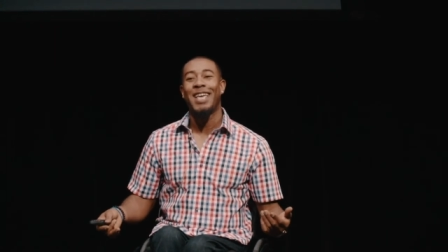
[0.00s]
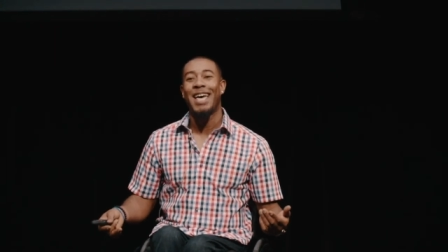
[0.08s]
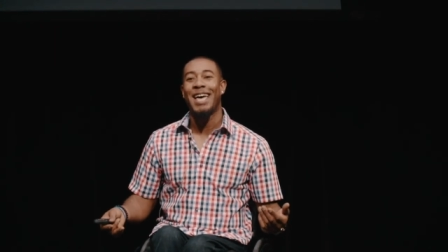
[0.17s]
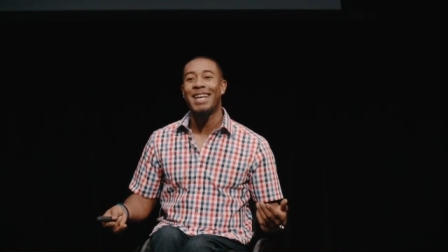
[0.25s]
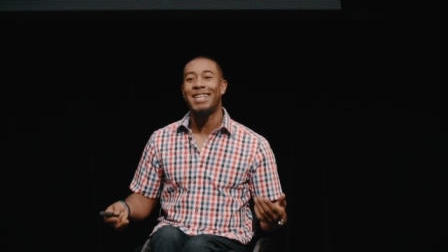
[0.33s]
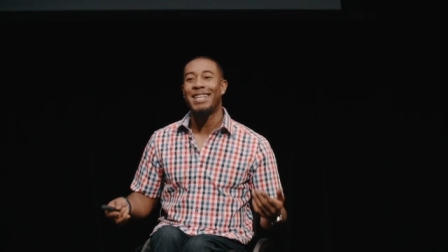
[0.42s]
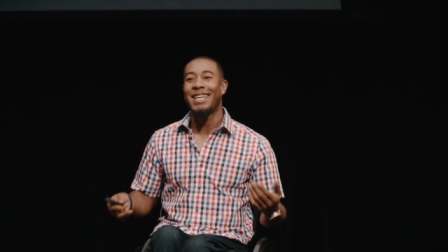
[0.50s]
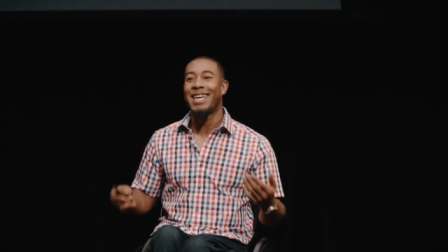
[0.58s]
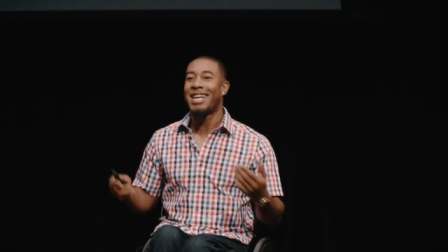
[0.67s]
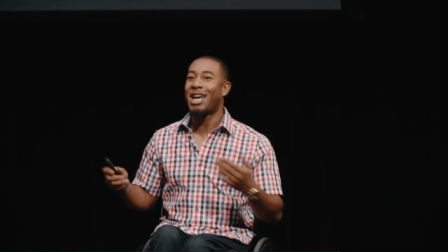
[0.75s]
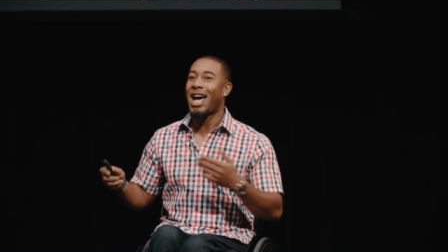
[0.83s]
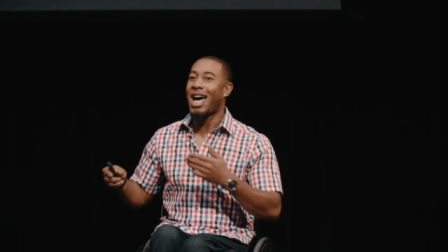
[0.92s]
And
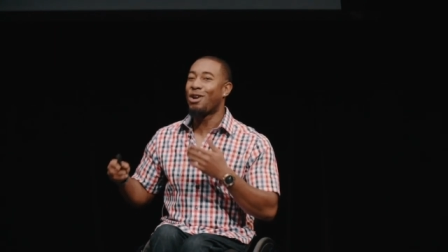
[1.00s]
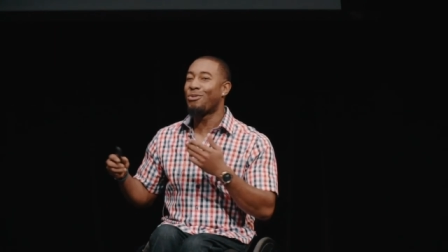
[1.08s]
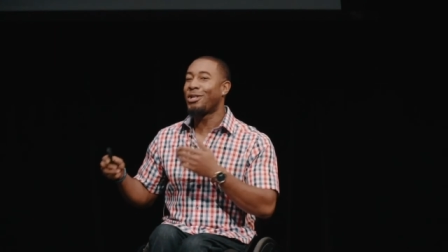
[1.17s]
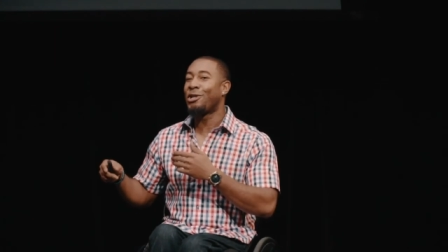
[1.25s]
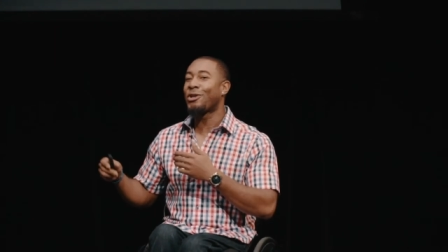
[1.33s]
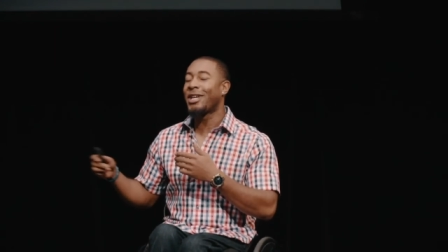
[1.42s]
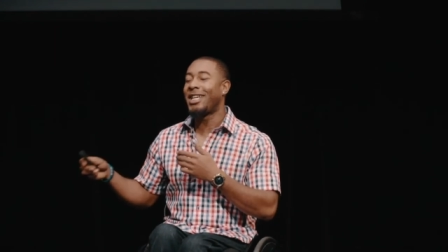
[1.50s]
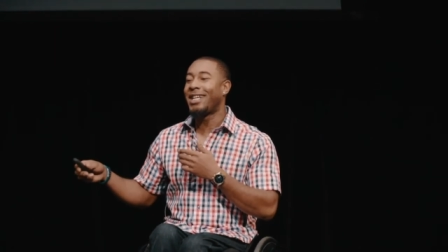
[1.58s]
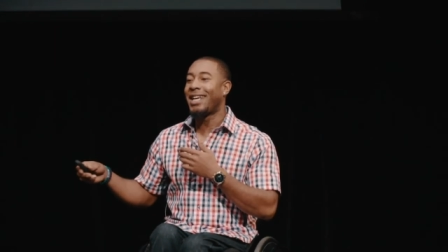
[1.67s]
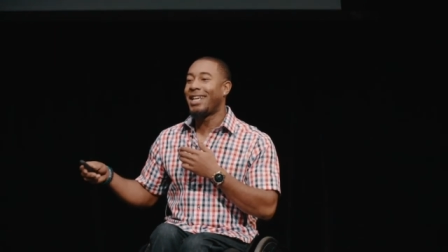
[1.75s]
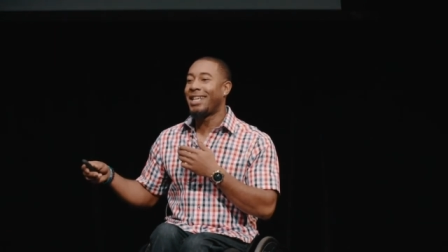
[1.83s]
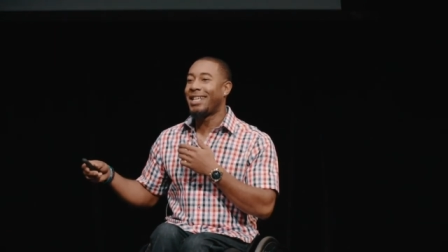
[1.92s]
again, I don't really look
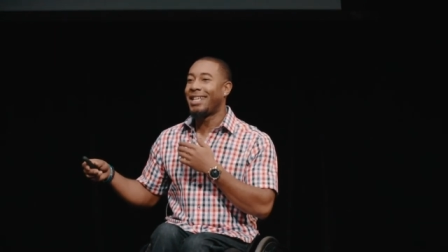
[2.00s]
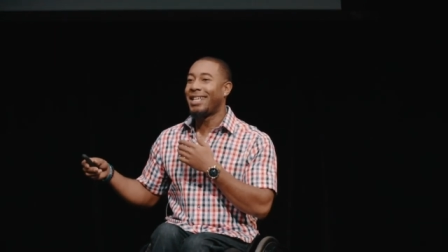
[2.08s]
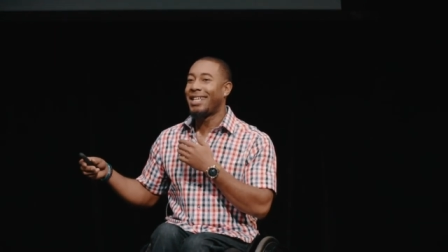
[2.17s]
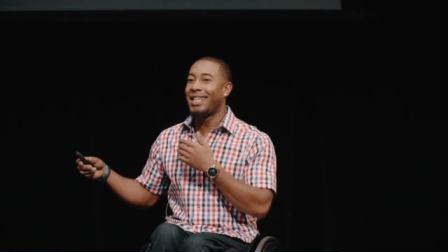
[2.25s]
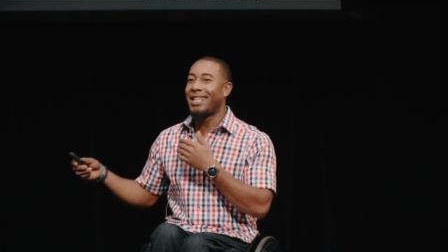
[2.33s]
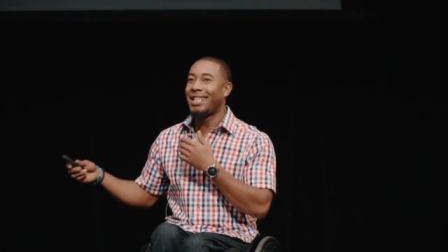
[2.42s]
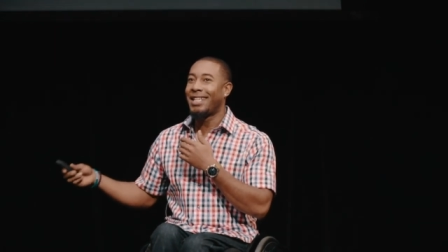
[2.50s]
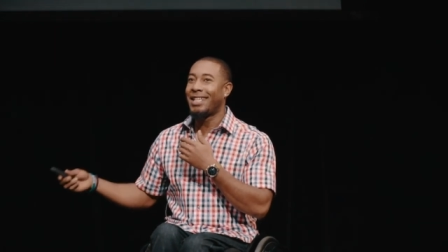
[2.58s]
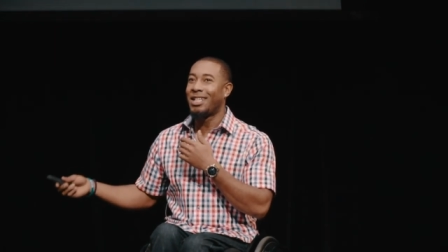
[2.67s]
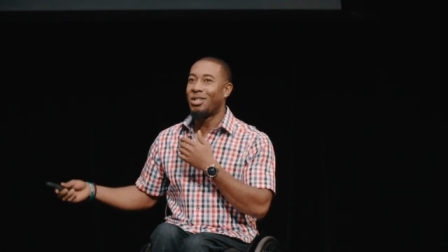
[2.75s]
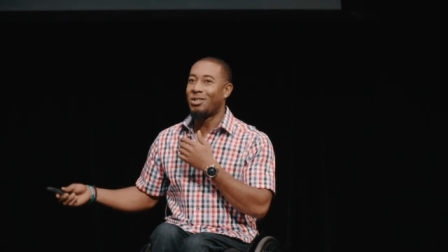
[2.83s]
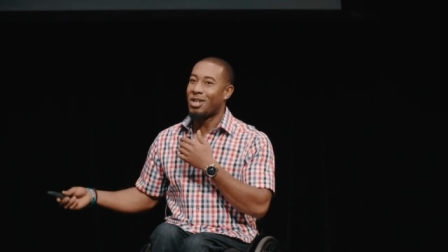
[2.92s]
at
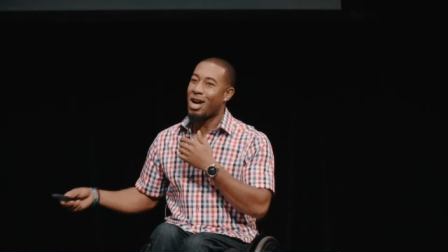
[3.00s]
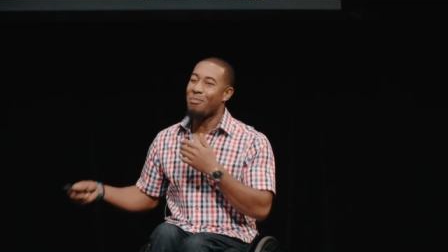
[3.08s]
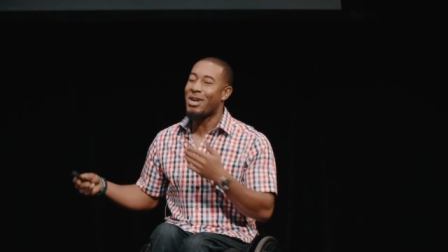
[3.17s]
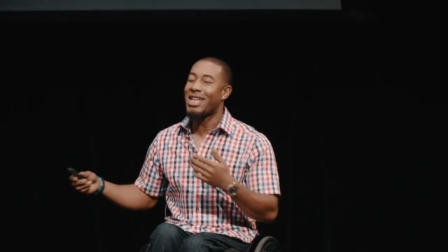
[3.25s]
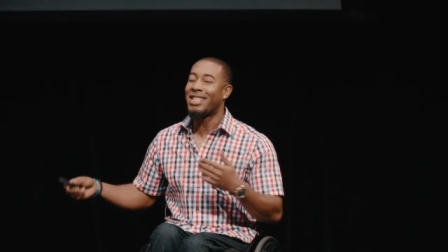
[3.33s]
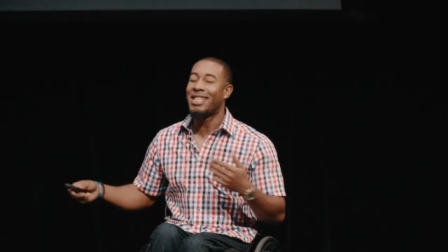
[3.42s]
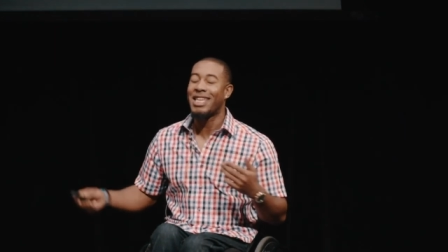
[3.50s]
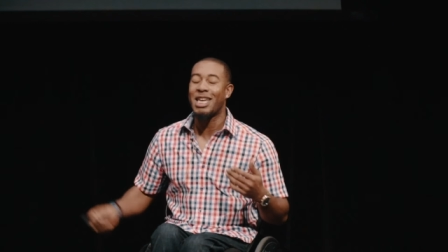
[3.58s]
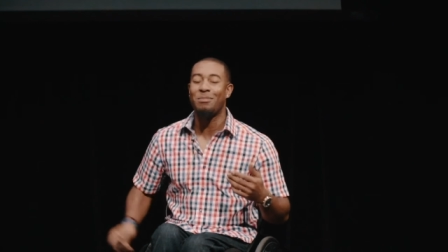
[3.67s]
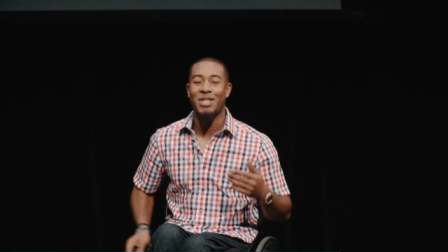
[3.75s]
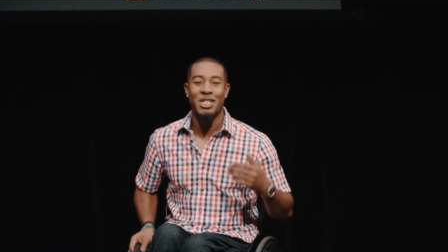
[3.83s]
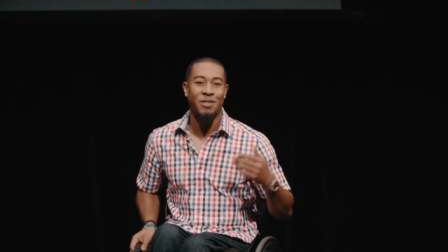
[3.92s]
not making the
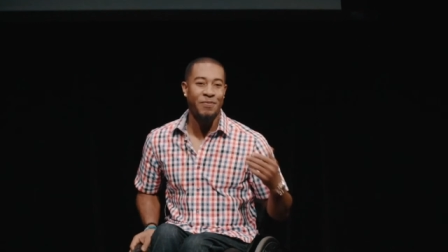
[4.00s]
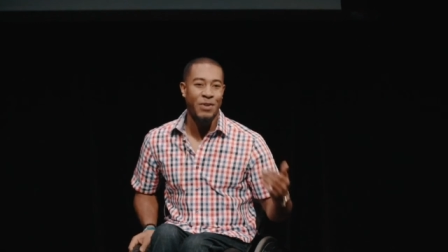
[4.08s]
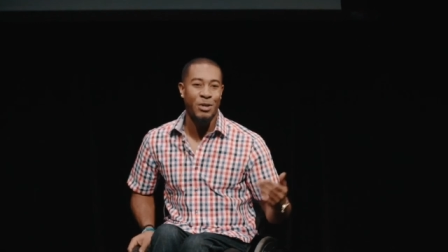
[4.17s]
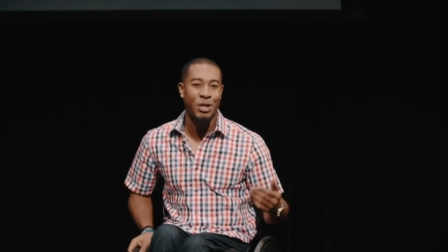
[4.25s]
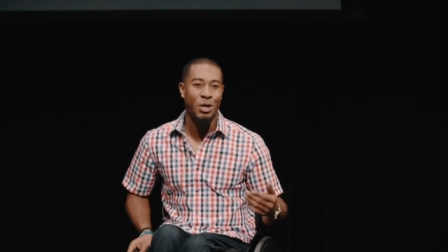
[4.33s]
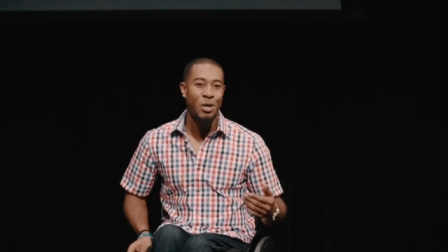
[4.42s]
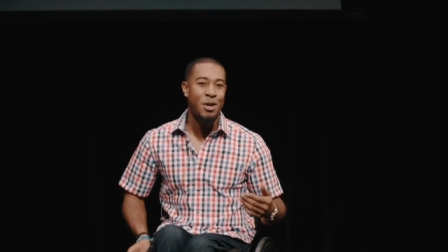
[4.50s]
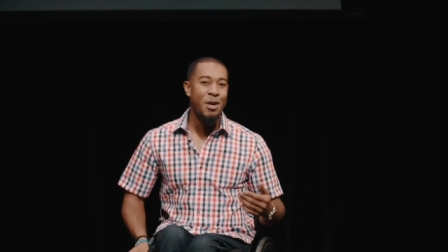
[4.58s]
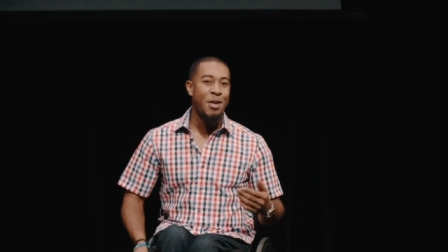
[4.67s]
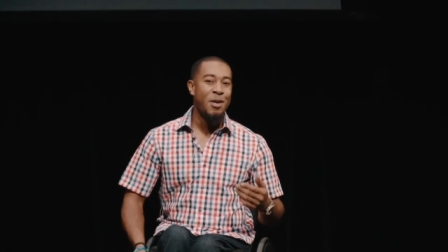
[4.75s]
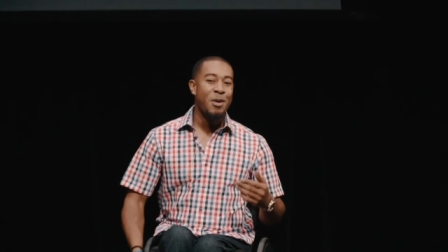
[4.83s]
games as a failure,